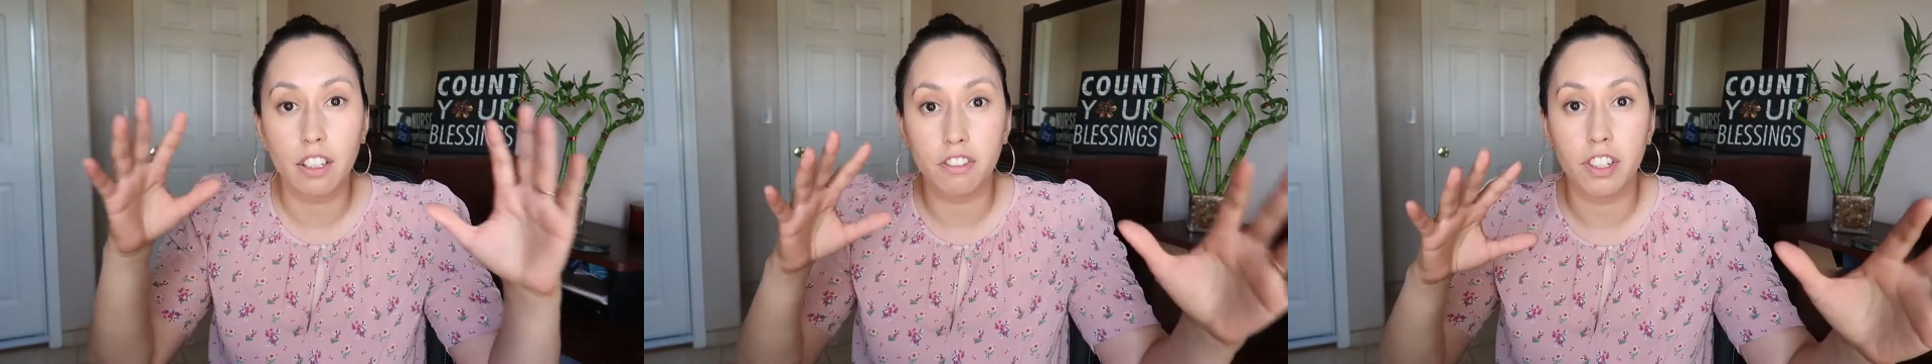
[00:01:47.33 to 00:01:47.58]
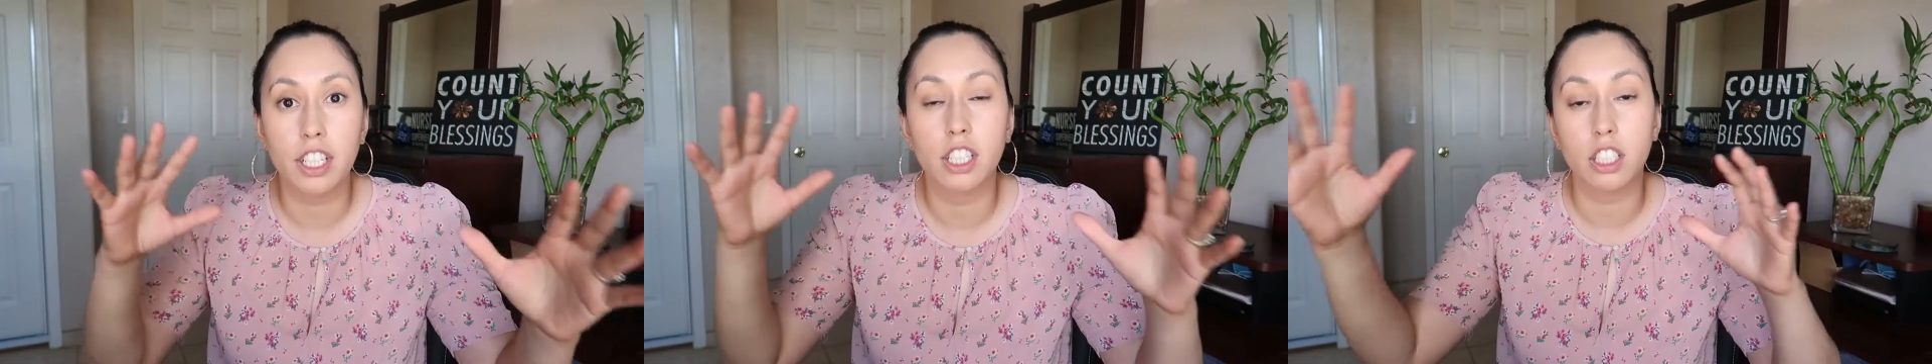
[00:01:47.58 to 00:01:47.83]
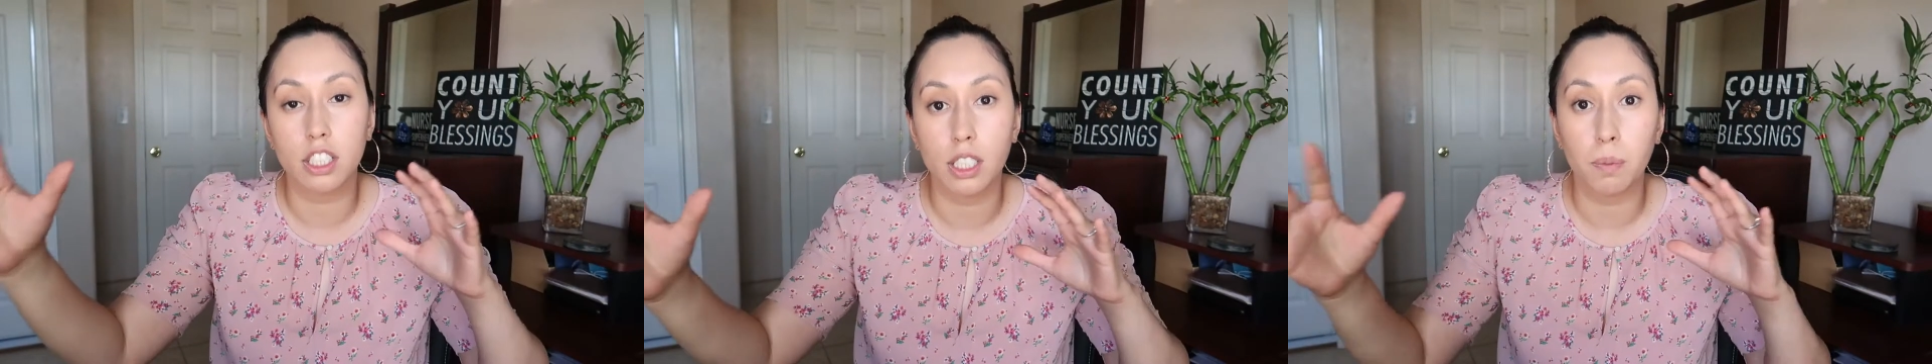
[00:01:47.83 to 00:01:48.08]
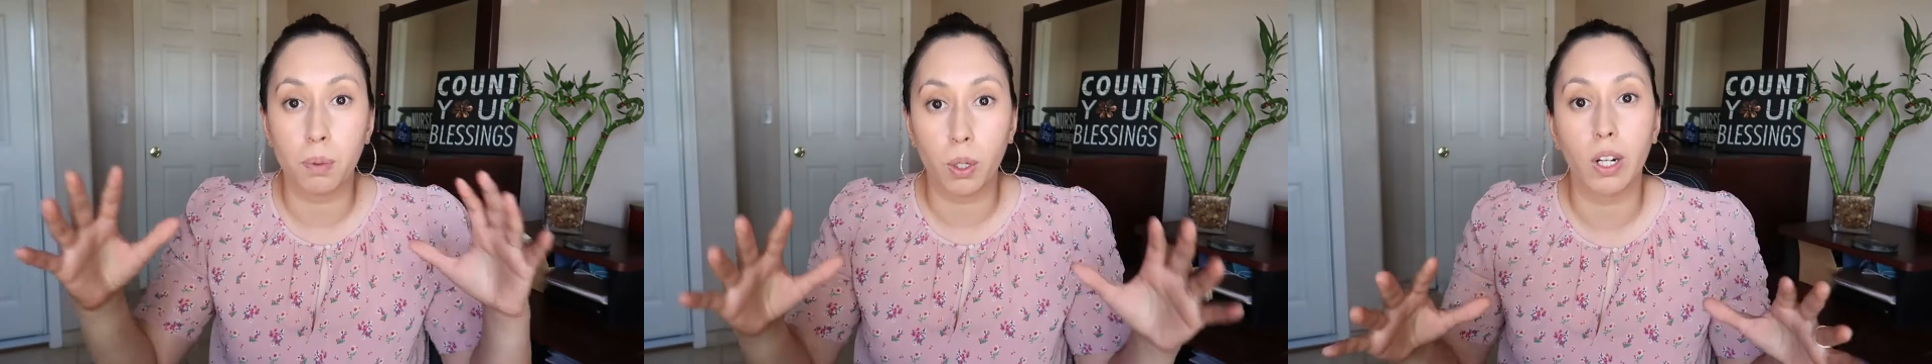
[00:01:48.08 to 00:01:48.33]
different
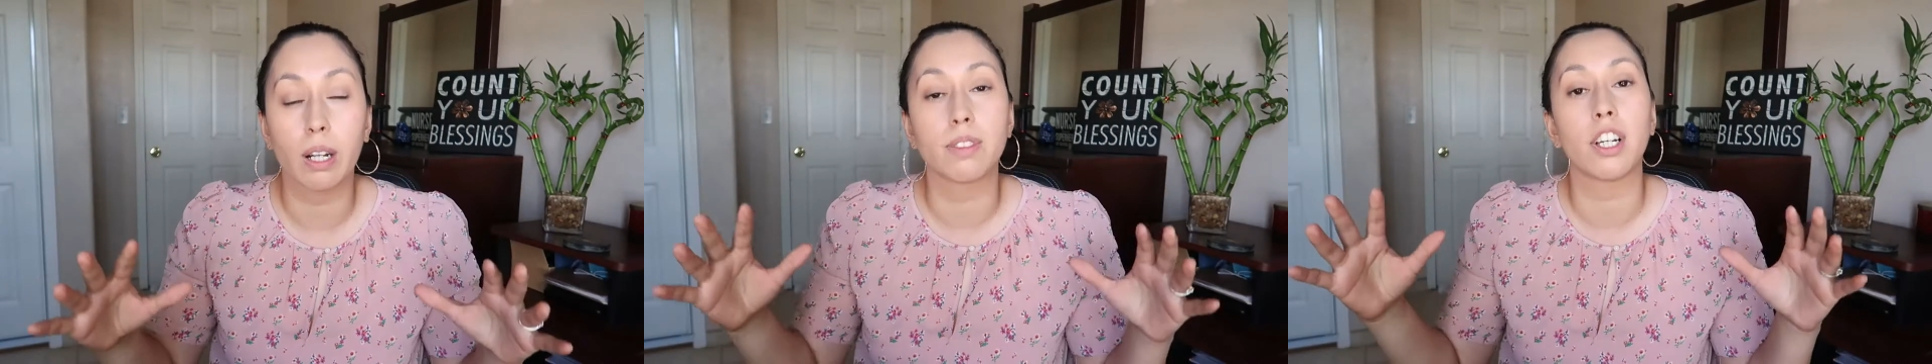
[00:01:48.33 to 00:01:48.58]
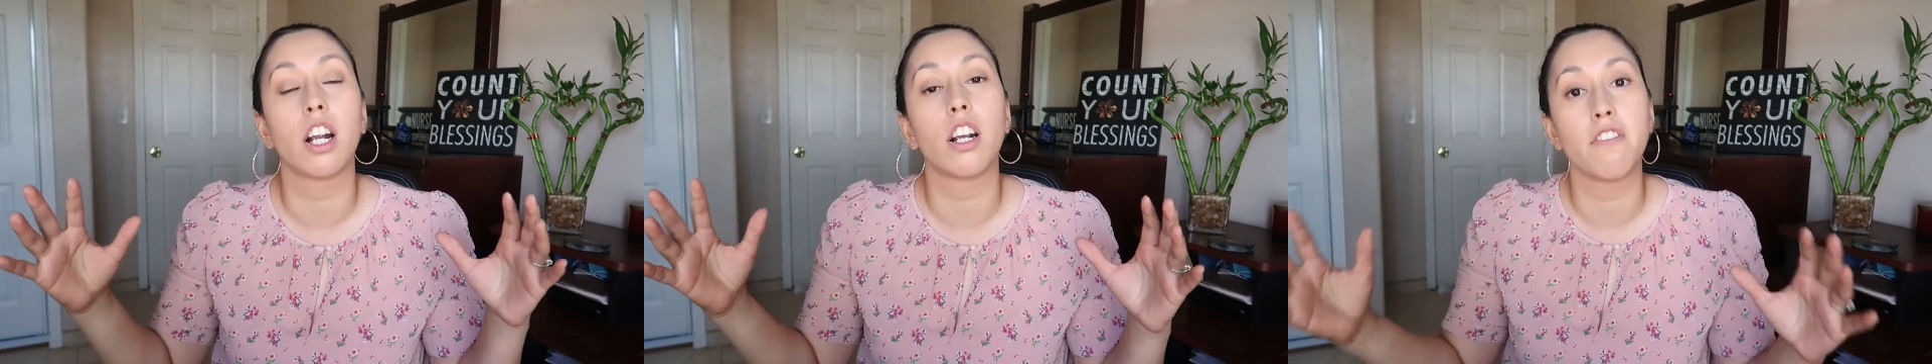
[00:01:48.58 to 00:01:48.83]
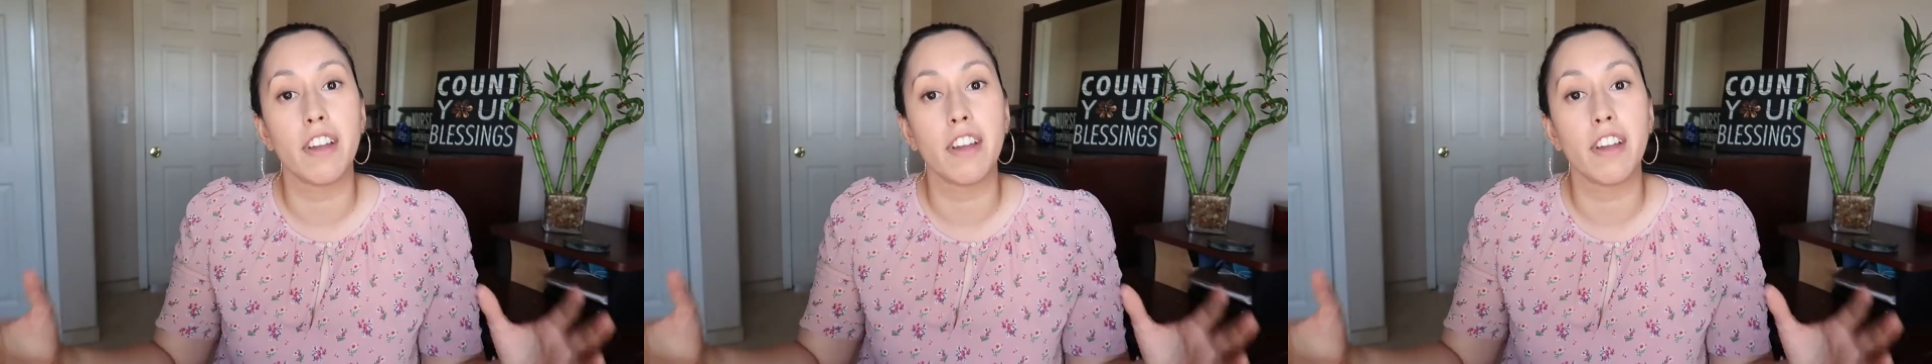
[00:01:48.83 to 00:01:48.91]
nursing programs are